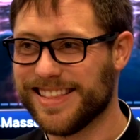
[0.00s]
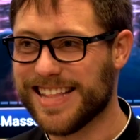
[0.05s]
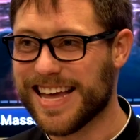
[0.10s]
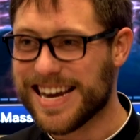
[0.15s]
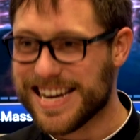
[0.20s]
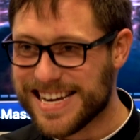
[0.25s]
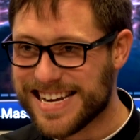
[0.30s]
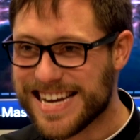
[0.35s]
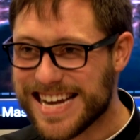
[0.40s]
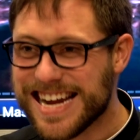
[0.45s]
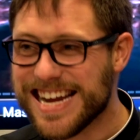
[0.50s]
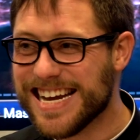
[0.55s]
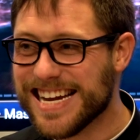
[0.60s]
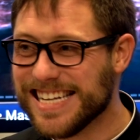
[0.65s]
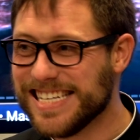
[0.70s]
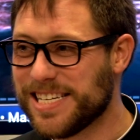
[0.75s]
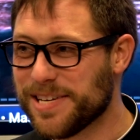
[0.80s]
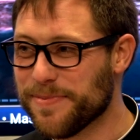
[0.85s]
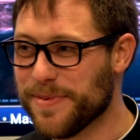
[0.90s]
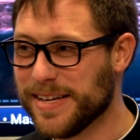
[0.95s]
They need
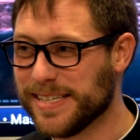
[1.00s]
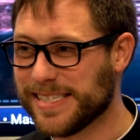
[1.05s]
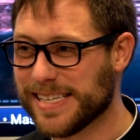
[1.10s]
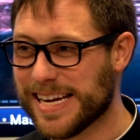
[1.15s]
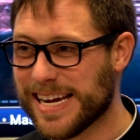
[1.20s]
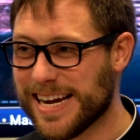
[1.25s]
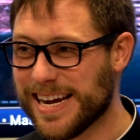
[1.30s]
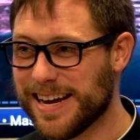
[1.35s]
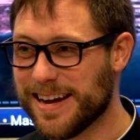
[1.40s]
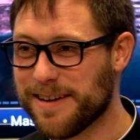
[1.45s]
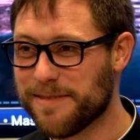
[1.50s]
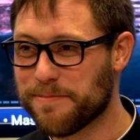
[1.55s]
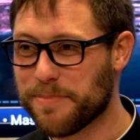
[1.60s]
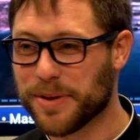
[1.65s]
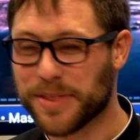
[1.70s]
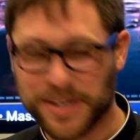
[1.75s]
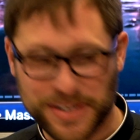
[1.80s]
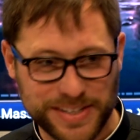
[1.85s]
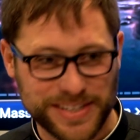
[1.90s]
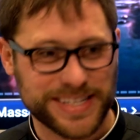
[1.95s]
intimacy,
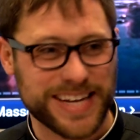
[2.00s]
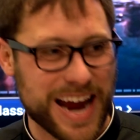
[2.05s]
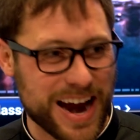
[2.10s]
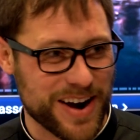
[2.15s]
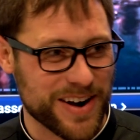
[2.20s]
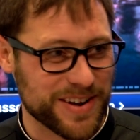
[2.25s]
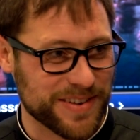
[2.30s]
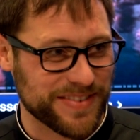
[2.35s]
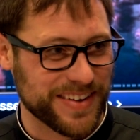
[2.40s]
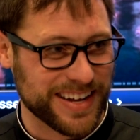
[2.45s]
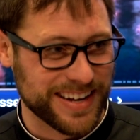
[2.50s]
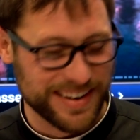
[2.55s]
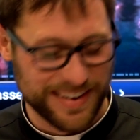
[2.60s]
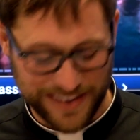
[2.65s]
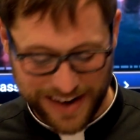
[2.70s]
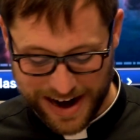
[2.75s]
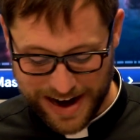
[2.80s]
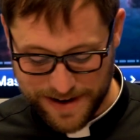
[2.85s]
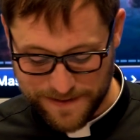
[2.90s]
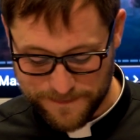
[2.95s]
but they're scared of it,
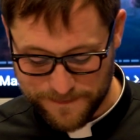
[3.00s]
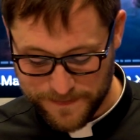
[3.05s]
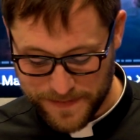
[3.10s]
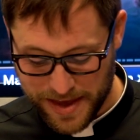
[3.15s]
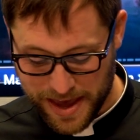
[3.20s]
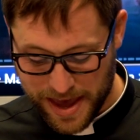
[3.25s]
right?